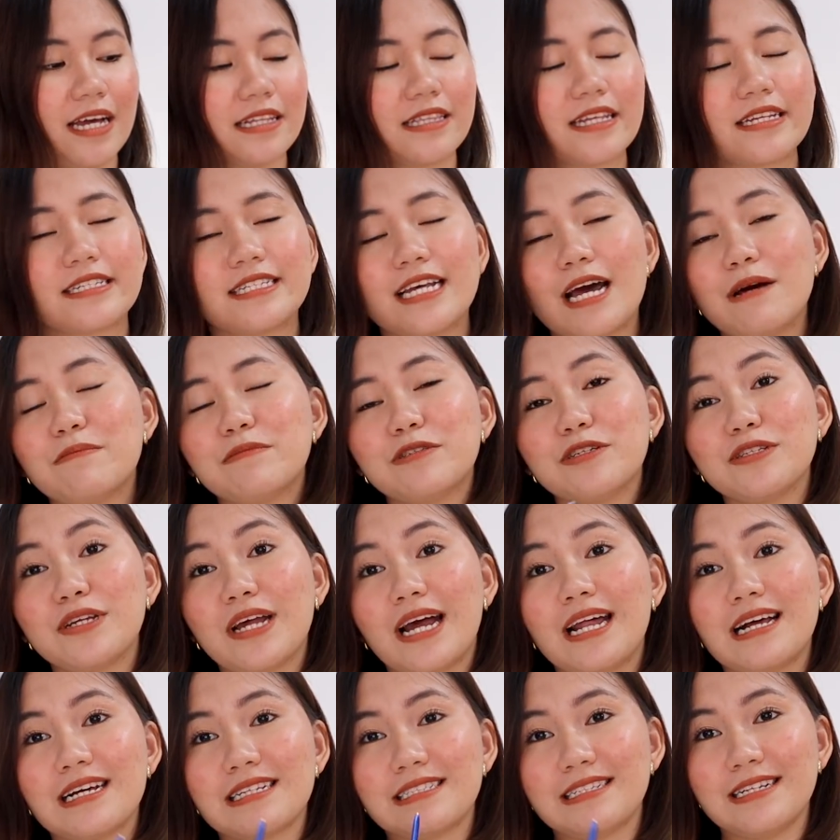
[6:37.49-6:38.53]
the Samsung
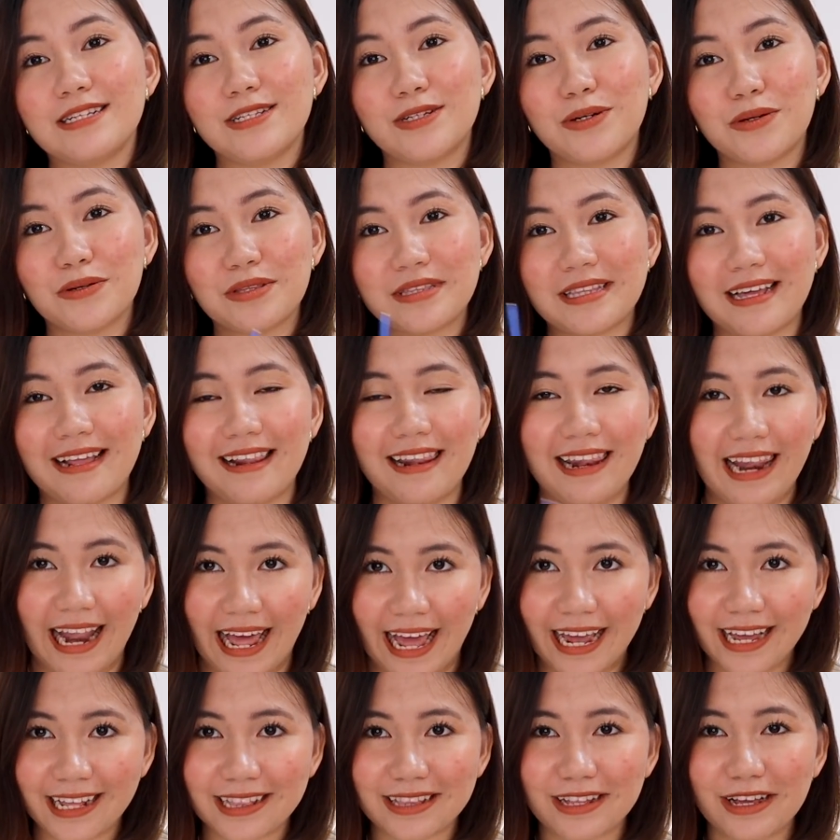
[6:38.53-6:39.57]
Galaxy Note 10
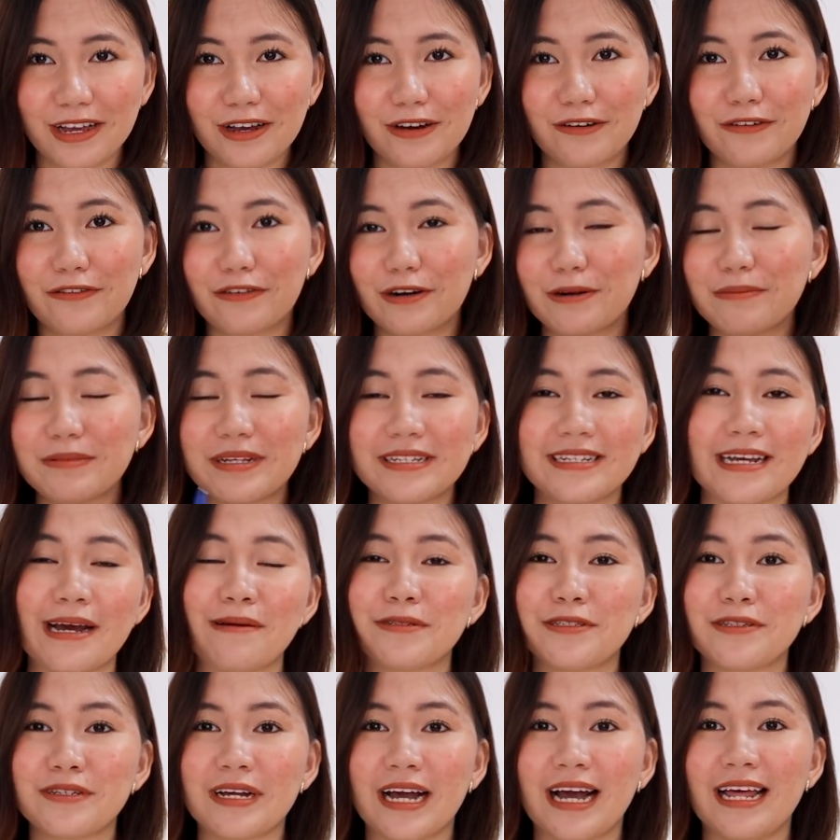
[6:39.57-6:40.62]
Lite from the
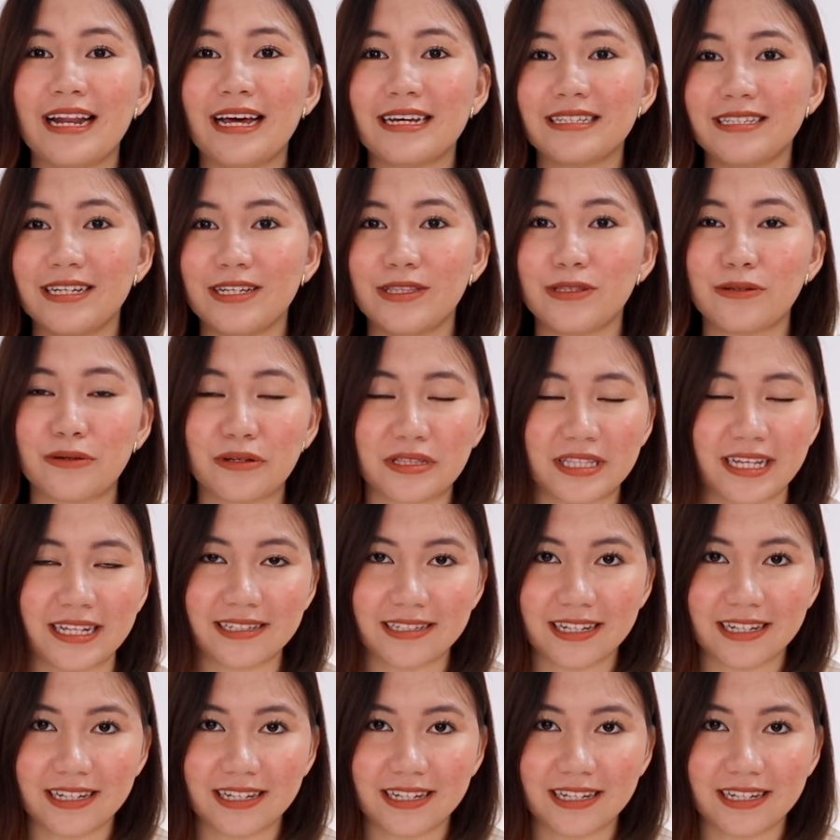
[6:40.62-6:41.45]
Samsung Galaxy Note 10